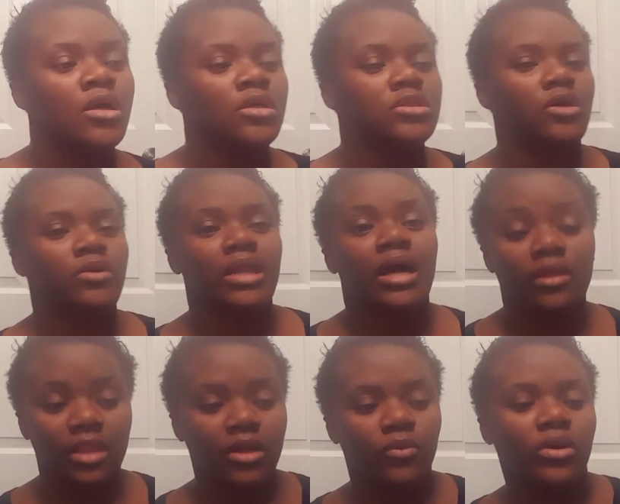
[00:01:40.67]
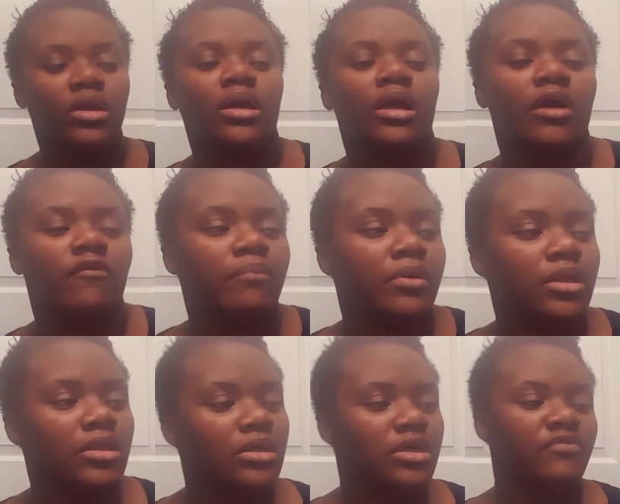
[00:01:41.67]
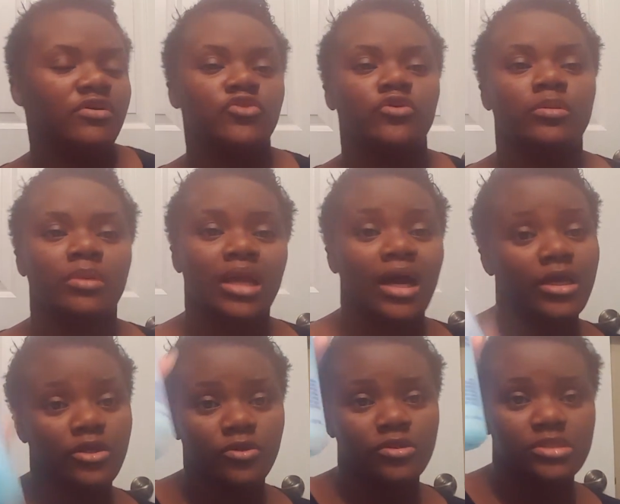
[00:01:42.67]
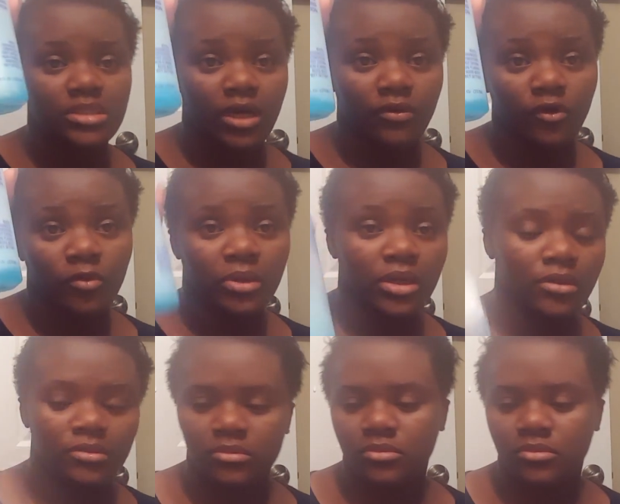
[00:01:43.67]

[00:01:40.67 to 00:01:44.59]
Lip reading: So now that we have put in the leave-in treatment, I use Nairobi,